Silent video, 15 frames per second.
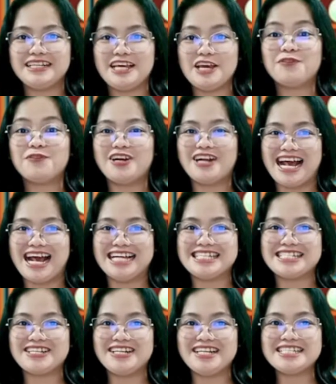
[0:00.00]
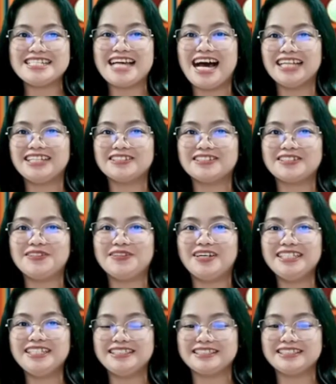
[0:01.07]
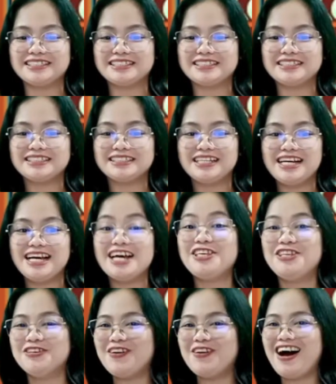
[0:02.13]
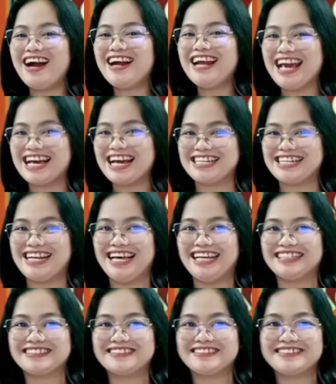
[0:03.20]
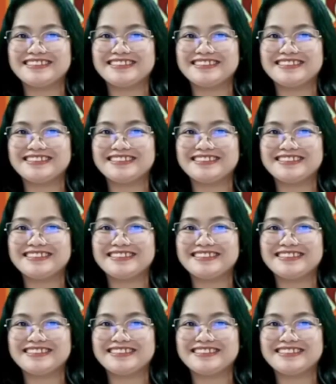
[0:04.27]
If your answer is adulthood, you are excellent.